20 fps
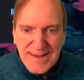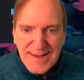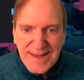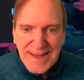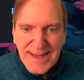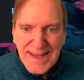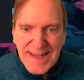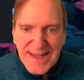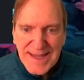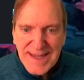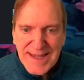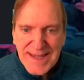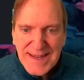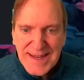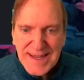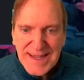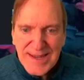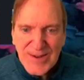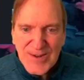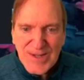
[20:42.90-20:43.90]
And
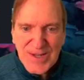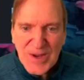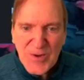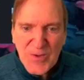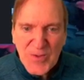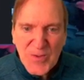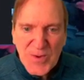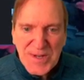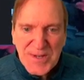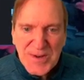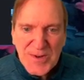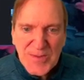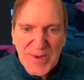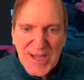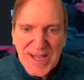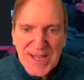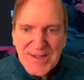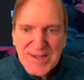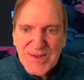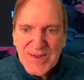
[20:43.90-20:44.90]
here's our window
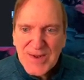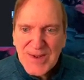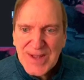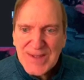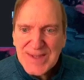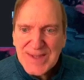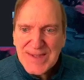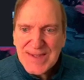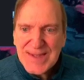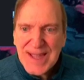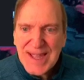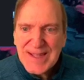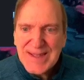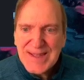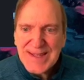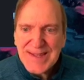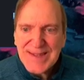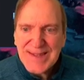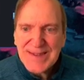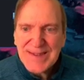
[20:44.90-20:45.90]
manager on this side.
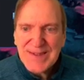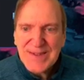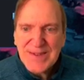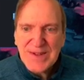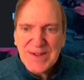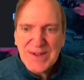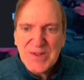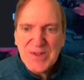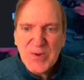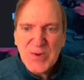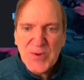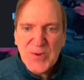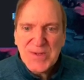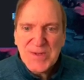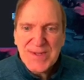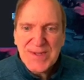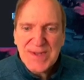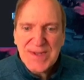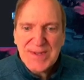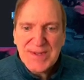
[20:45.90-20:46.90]
That's
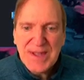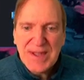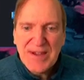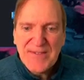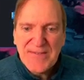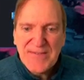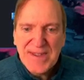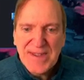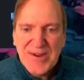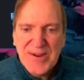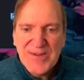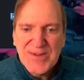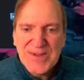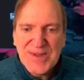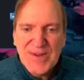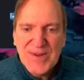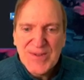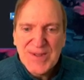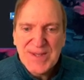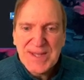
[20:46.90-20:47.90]
controls this stuff here.
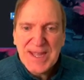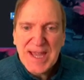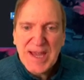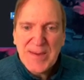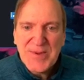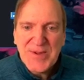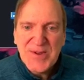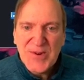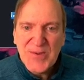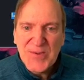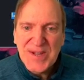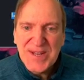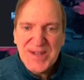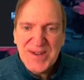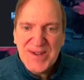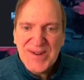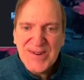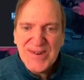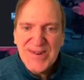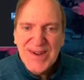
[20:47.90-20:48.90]
So the top of your
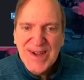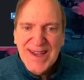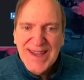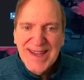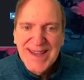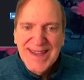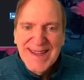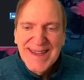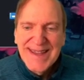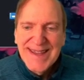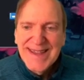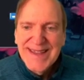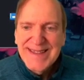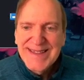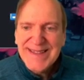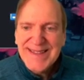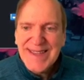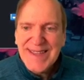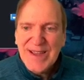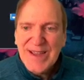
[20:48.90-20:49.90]
window,
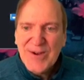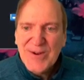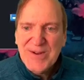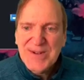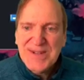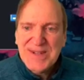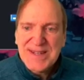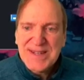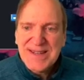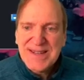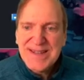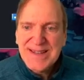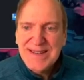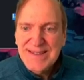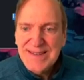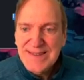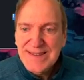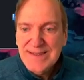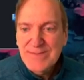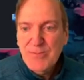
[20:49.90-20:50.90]
see how it
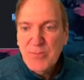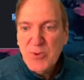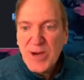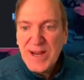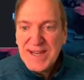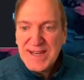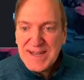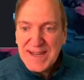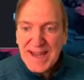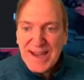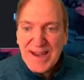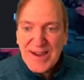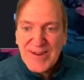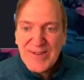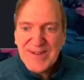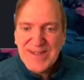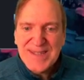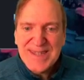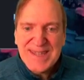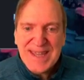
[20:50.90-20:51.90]
bright now,
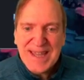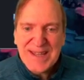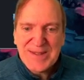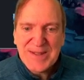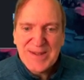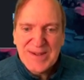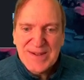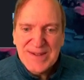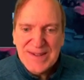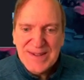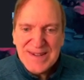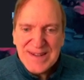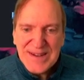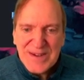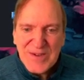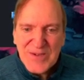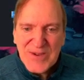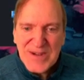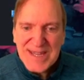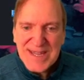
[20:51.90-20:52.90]
and you got the
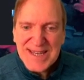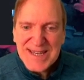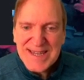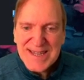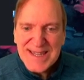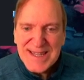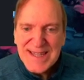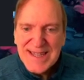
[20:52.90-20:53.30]
green.